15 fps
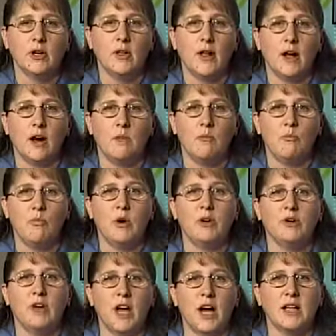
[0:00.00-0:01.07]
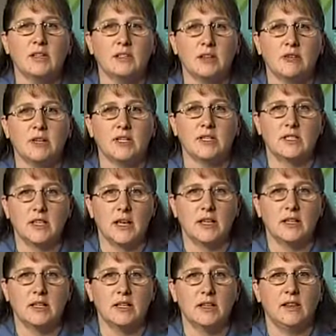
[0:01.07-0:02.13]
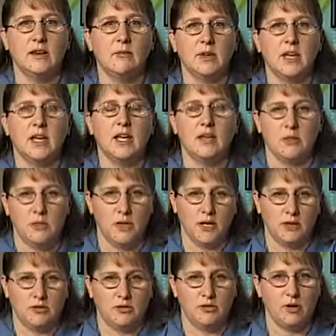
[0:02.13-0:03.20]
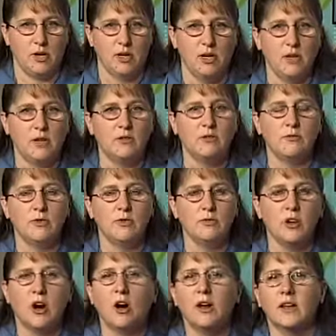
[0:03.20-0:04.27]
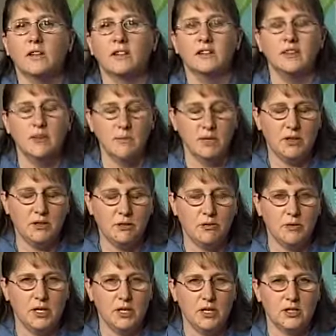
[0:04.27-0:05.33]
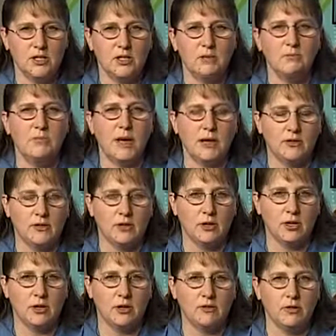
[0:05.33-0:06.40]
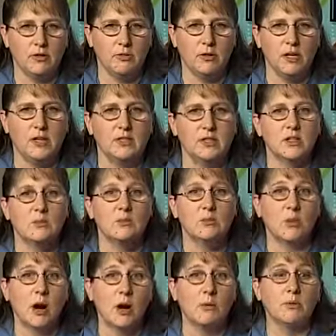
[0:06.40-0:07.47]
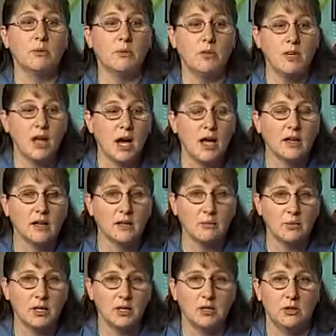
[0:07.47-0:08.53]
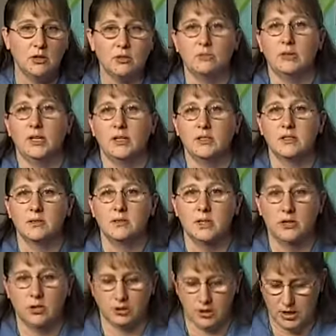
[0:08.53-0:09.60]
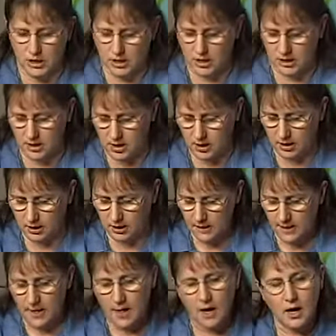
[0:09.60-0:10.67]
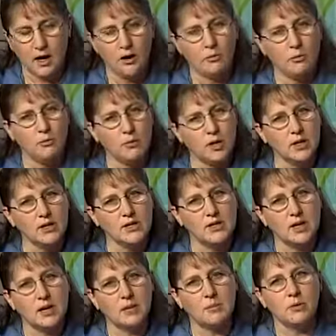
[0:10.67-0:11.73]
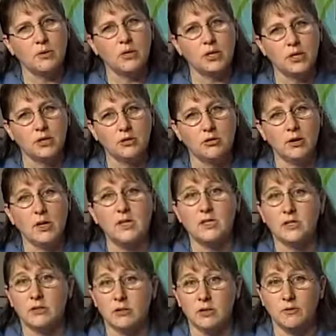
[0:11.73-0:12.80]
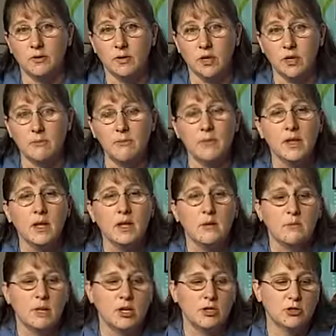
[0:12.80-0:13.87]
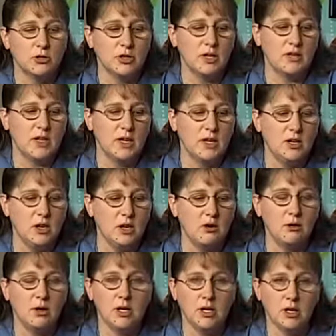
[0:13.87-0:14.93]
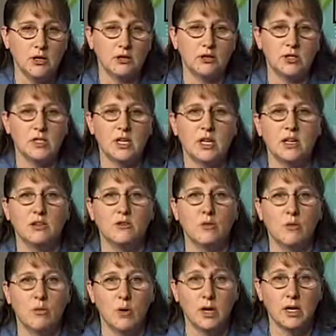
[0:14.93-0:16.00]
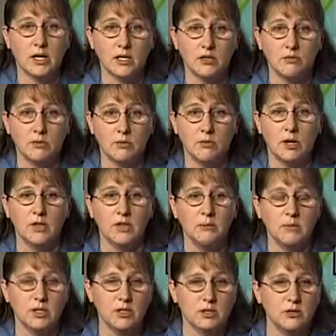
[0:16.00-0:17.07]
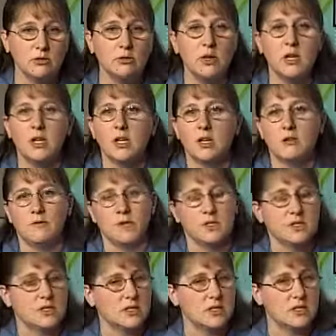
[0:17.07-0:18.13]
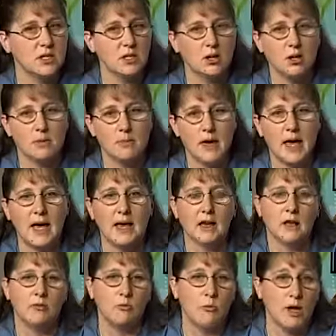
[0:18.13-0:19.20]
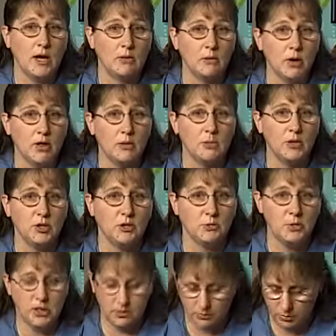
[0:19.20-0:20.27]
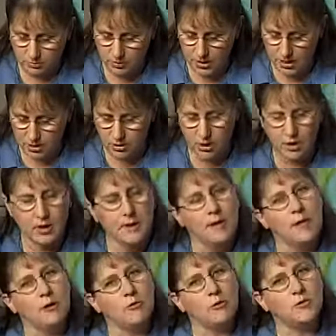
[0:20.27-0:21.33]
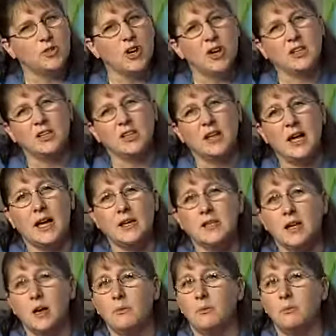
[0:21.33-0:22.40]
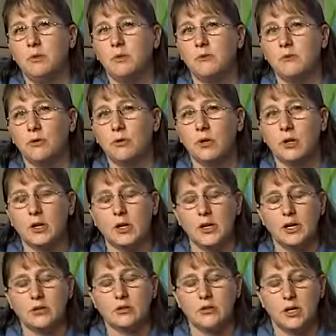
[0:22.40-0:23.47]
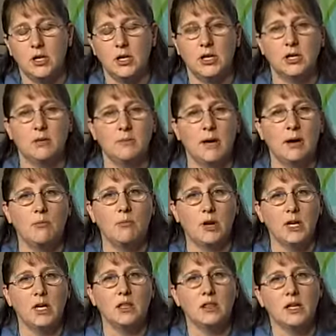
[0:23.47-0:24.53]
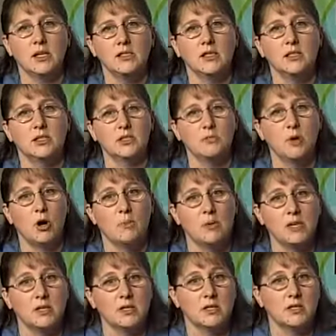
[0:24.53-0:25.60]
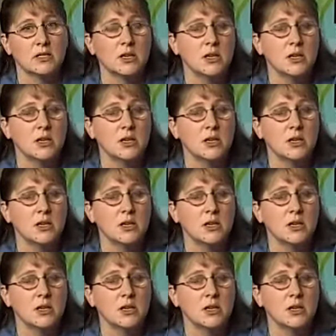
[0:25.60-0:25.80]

um, we're not so excited that we can't think straight. So if your dog is leaping through the kitchen, bouncing all over the place, they're probably not going to be in a good place to be learning anything. Uh, we want to set up clear criteria for them, make sure that they know and understand what it is we want them to do, if it's to sit on a mat and wait while the meal's being prepared, We've talked a lot of times before in our training about breaking things into small pieces.